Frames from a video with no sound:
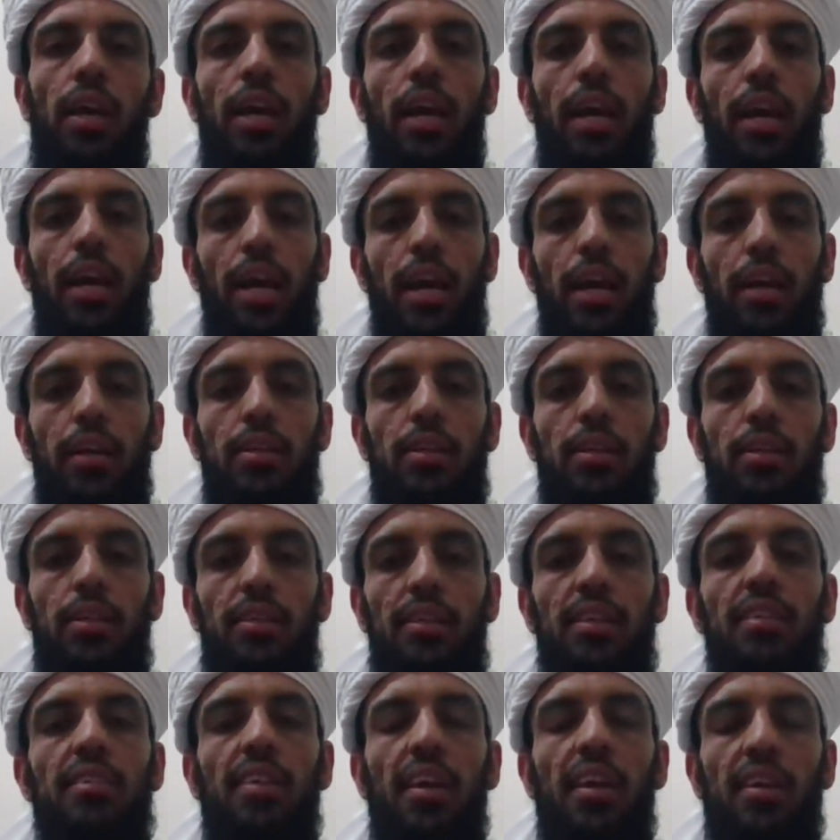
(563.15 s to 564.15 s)
And
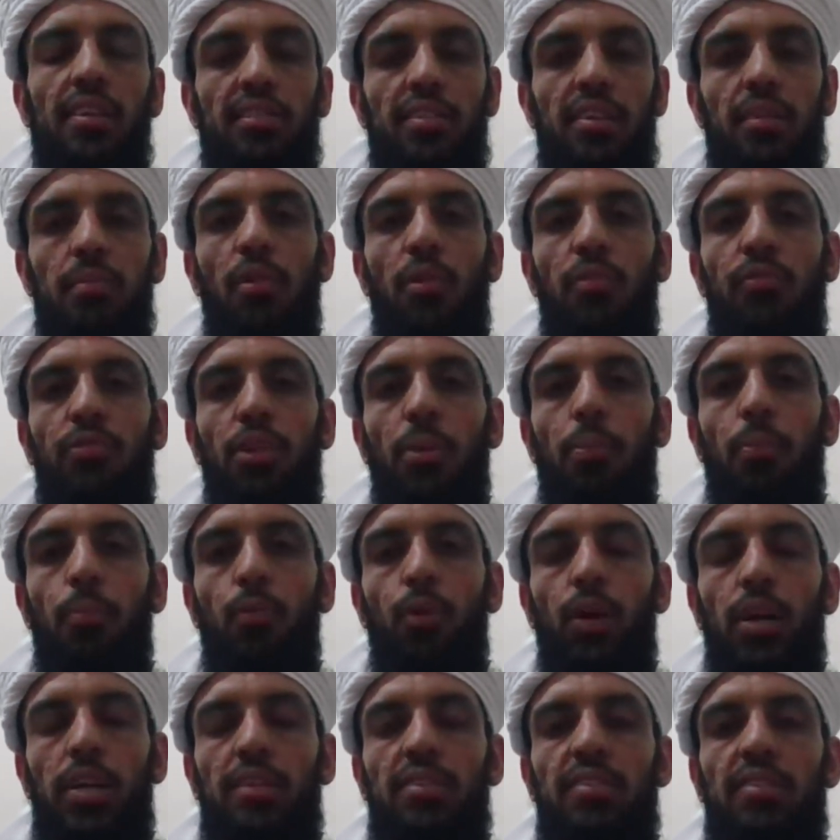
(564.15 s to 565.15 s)
these are some of the
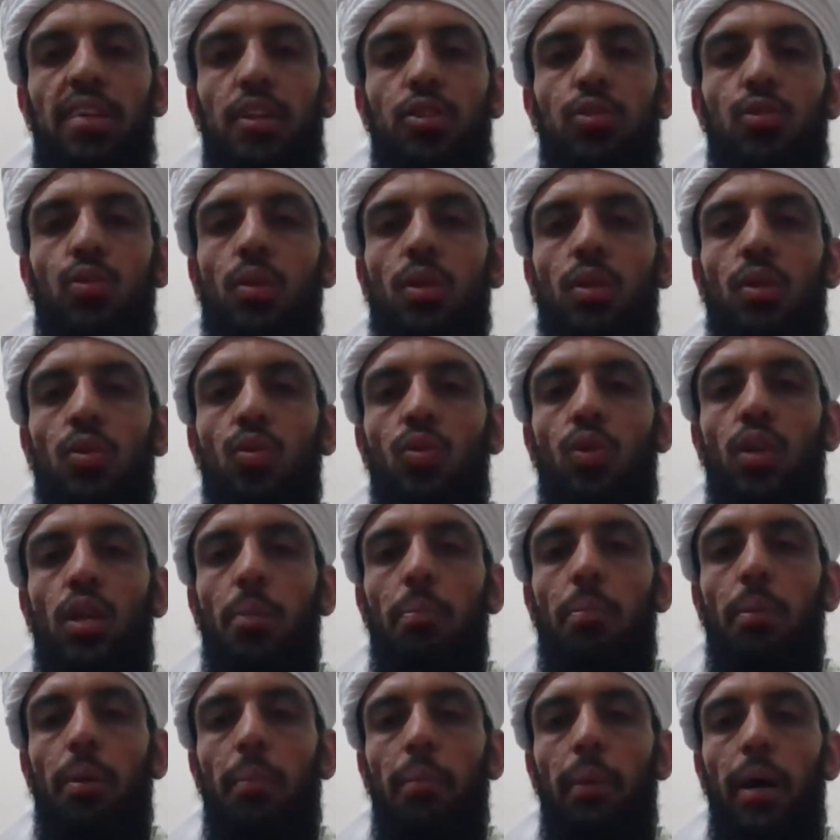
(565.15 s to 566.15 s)
points that you need to keep
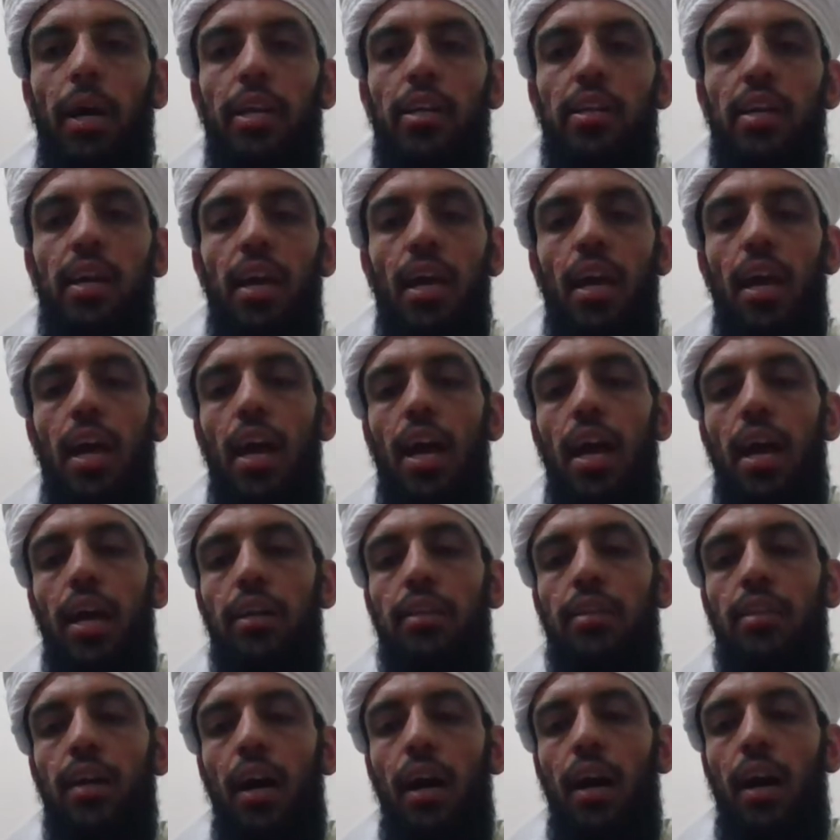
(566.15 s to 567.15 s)
in mind. And
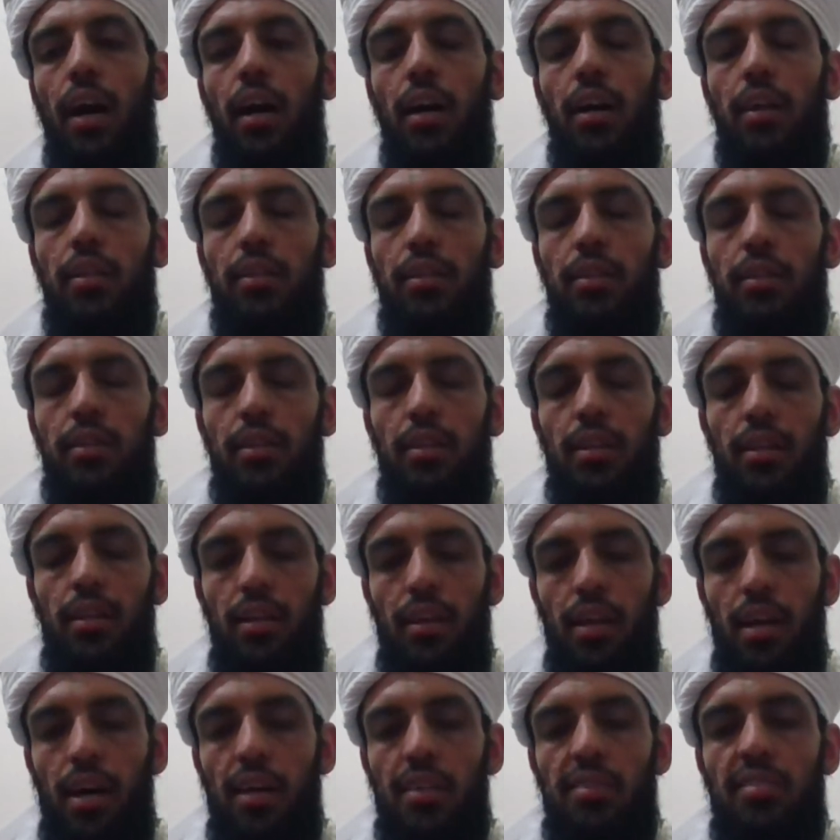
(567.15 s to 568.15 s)
the
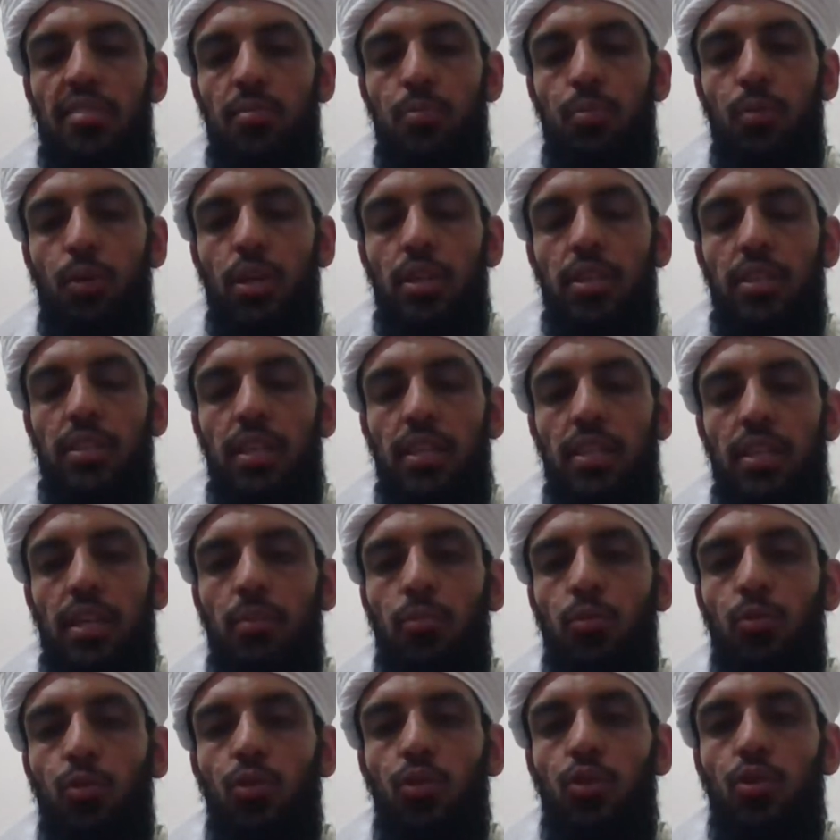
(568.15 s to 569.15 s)
last point that I'm
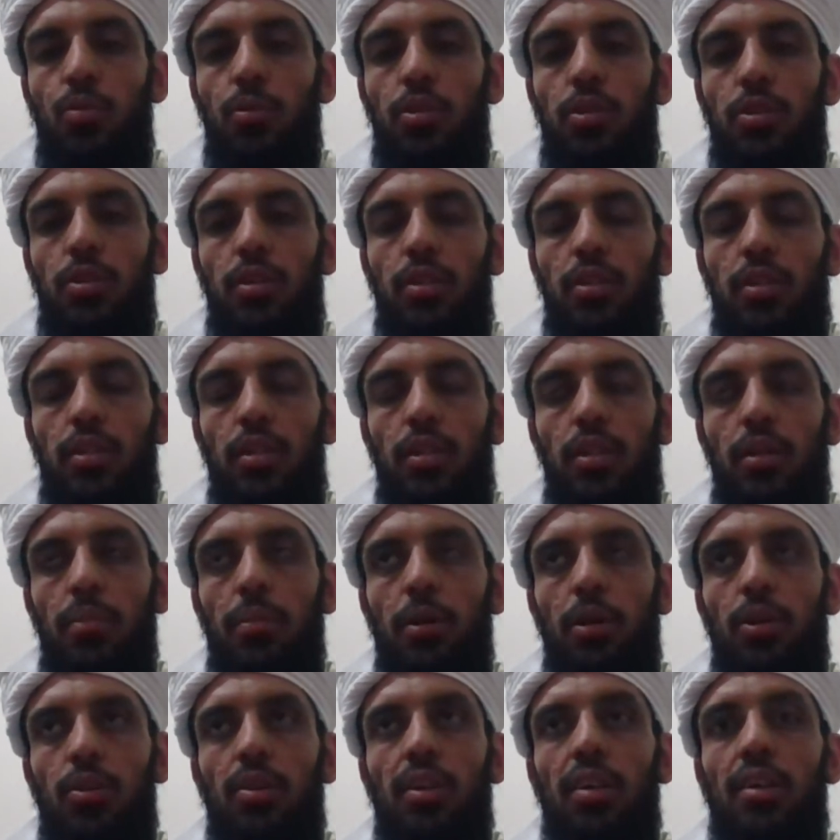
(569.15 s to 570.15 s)
going to be talking
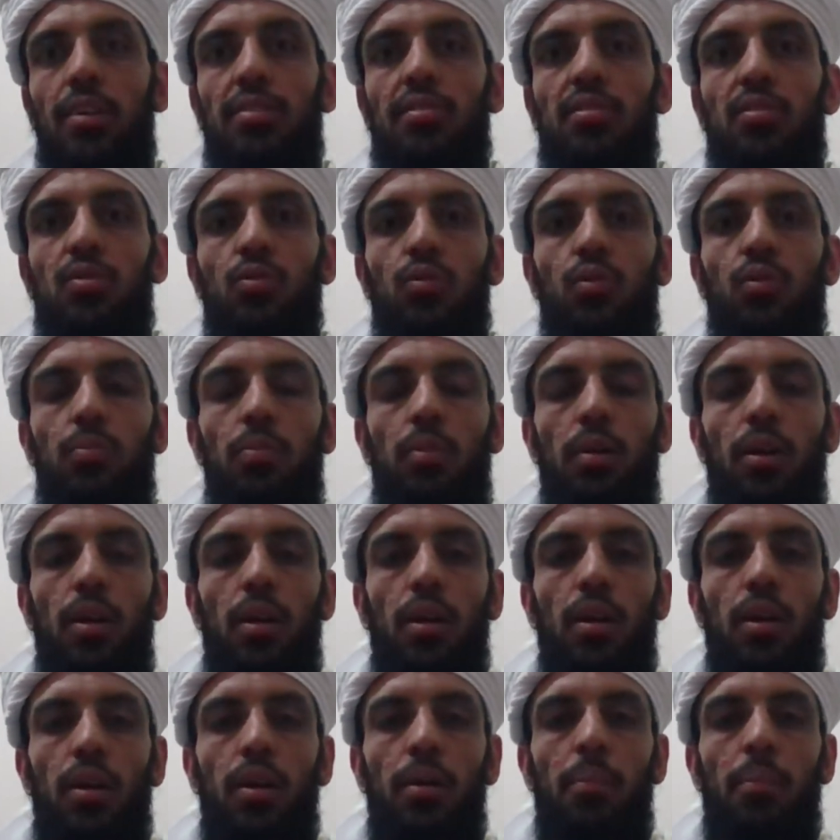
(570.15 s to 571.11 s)
about is to